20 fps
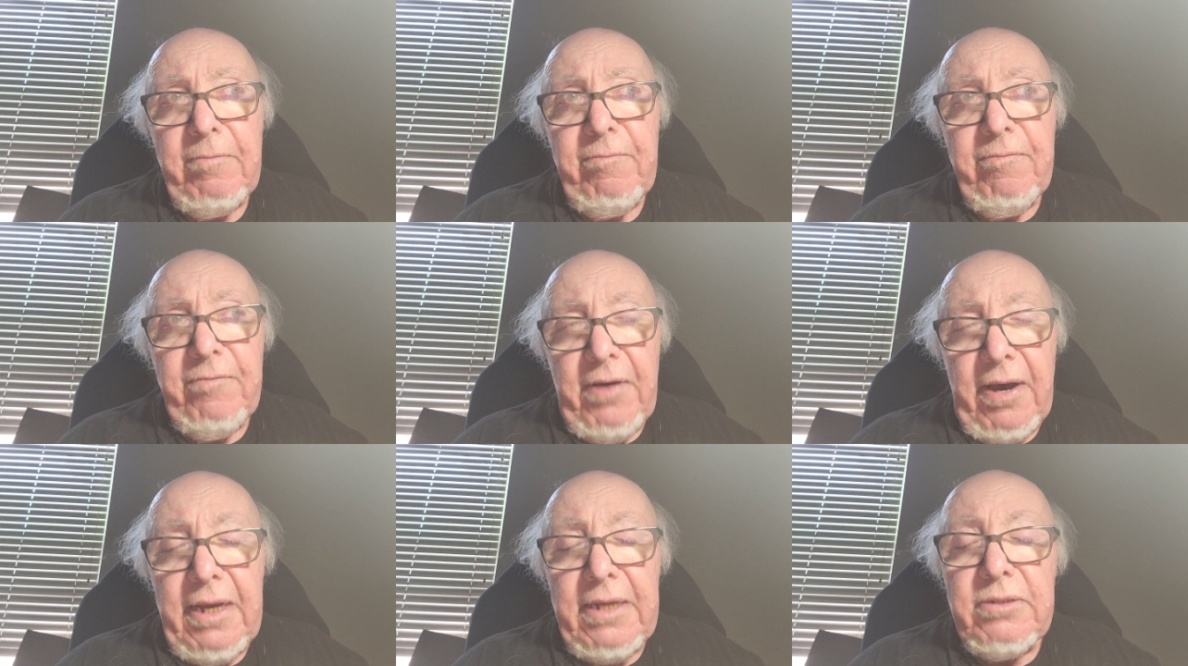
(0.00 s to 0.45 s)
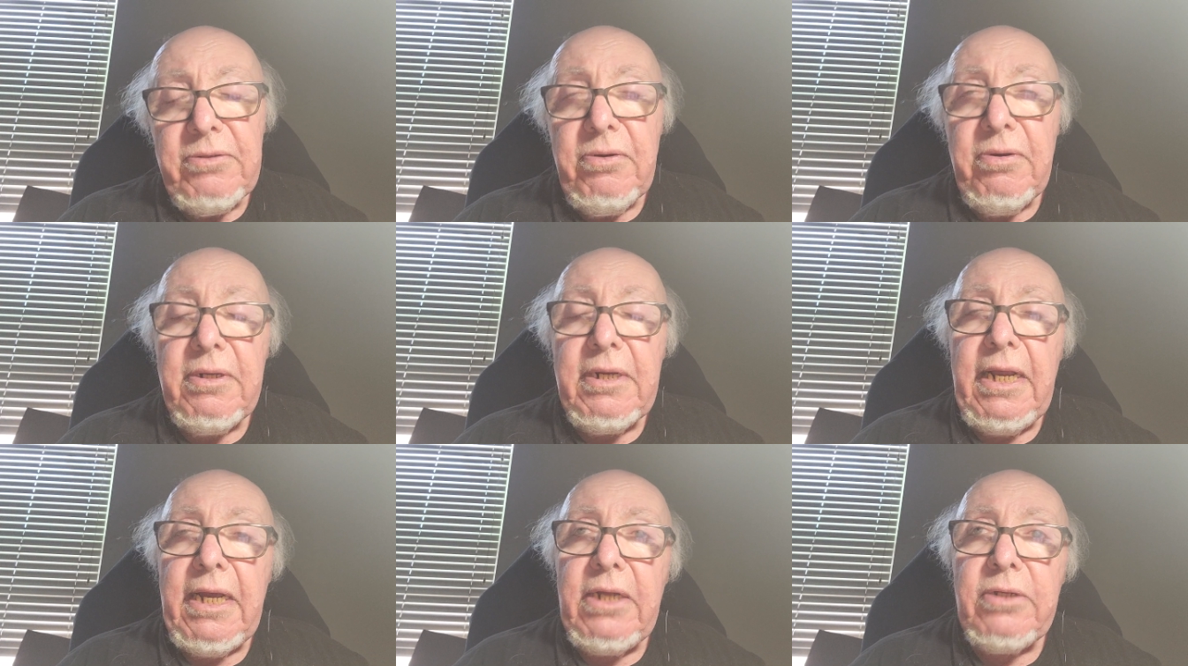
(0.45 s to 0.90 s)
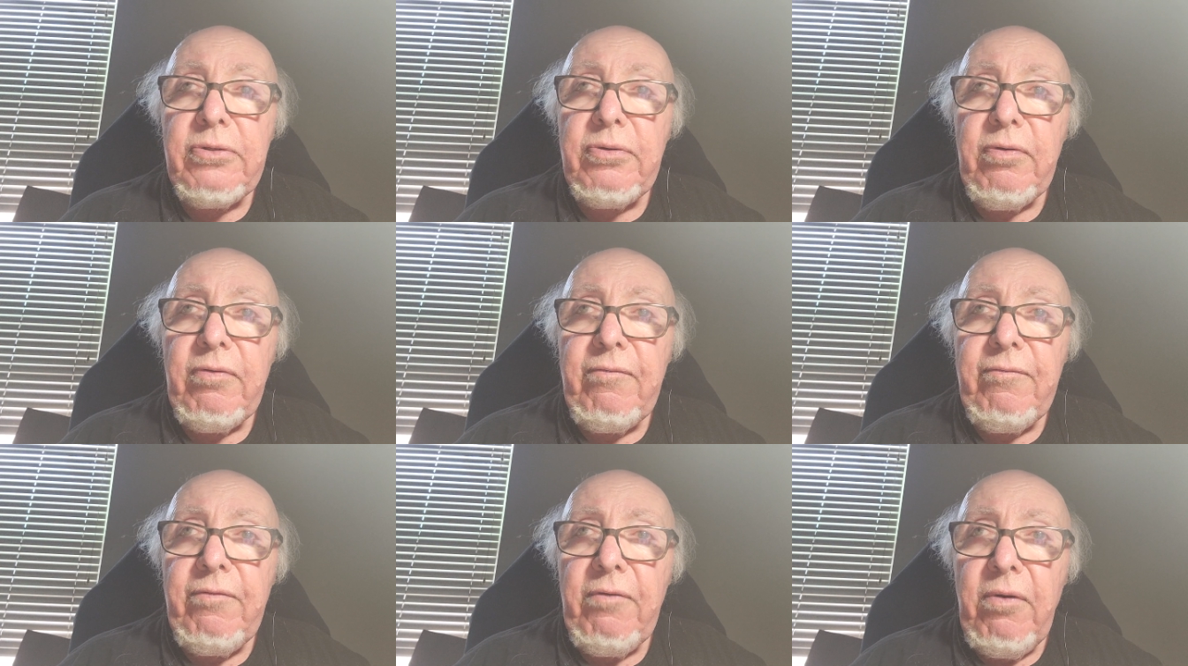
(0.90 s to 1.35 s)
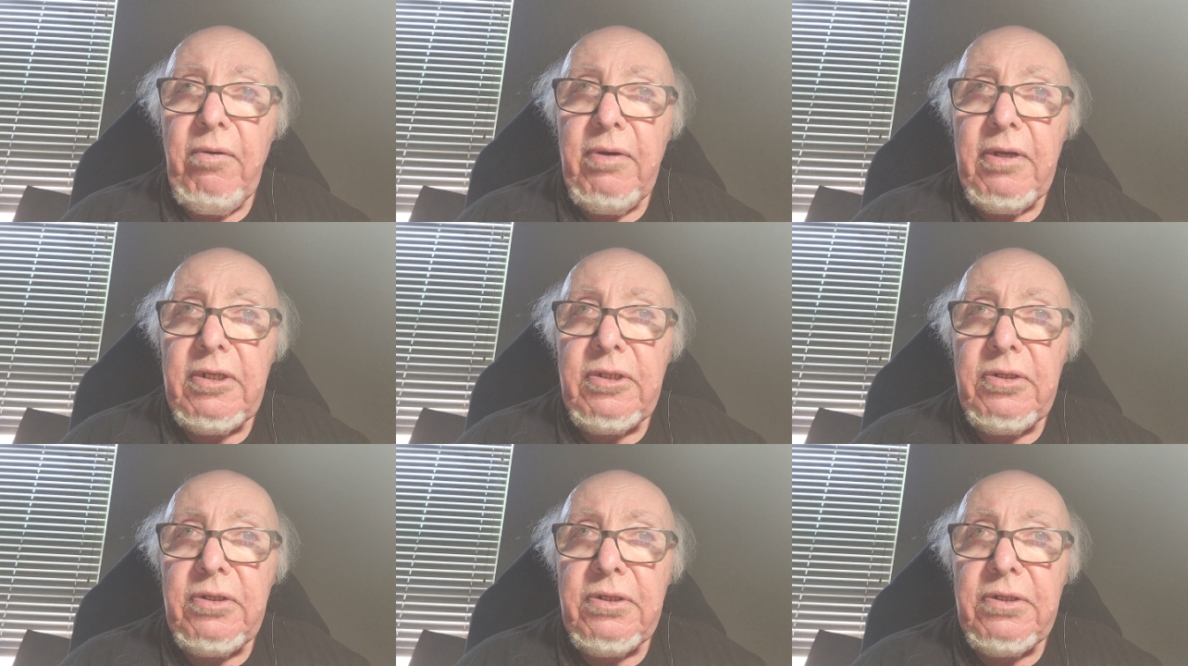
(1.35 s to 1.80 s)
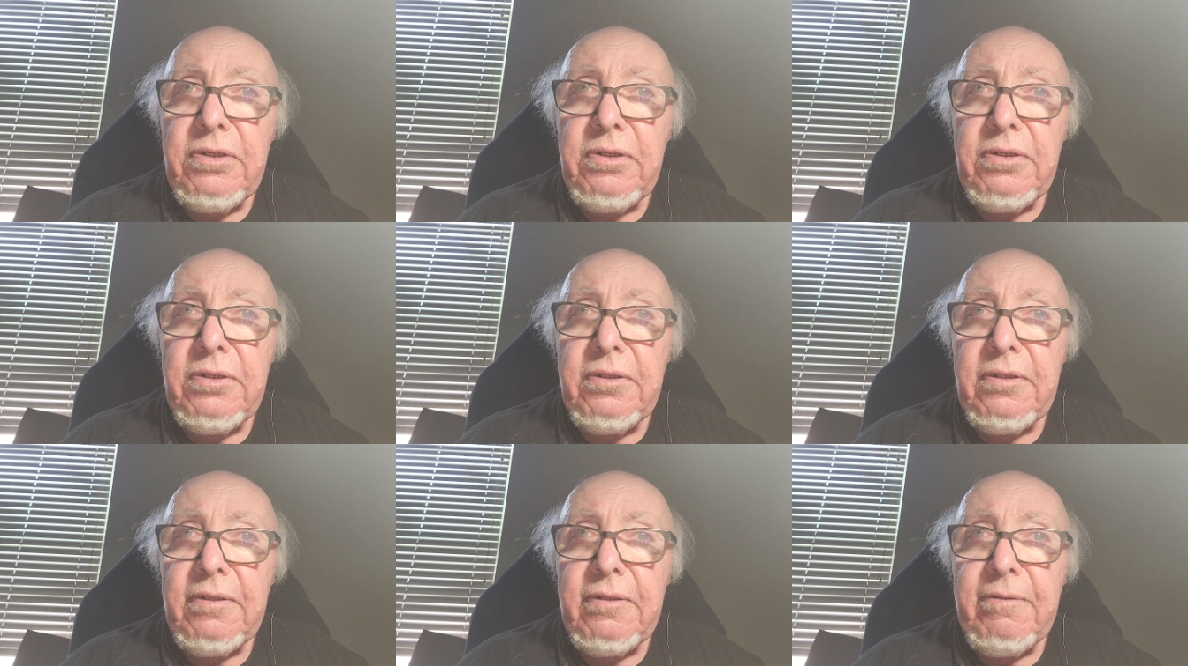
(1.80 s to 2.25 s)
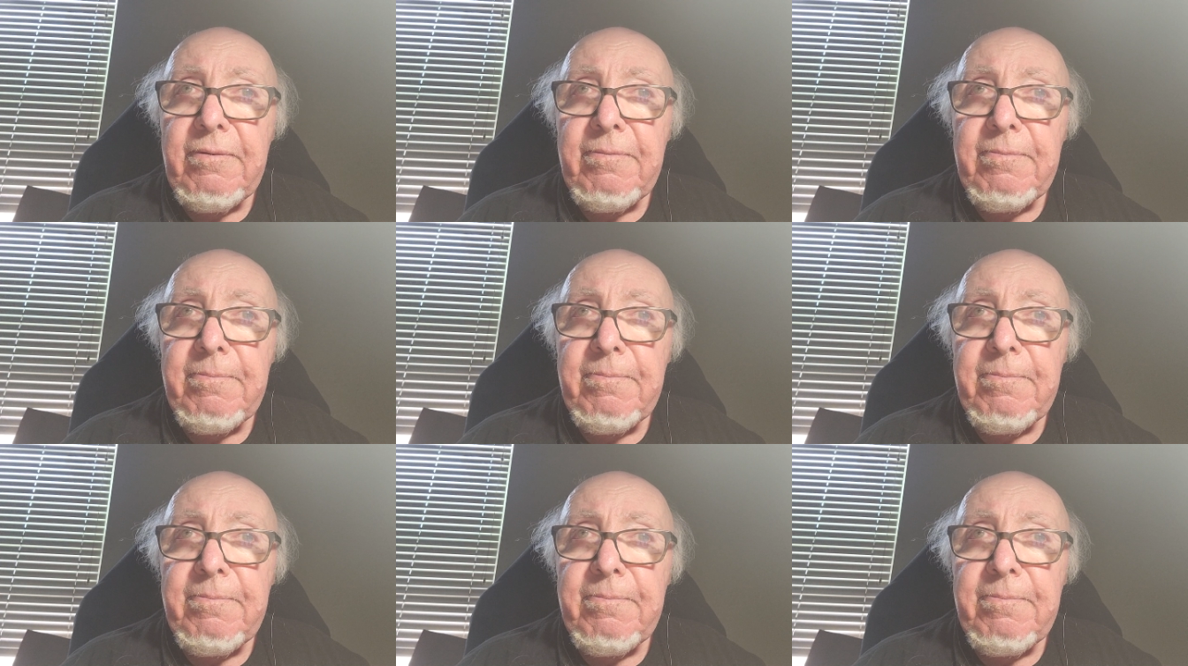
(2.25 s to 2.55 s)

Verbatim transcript: Find your natural voice.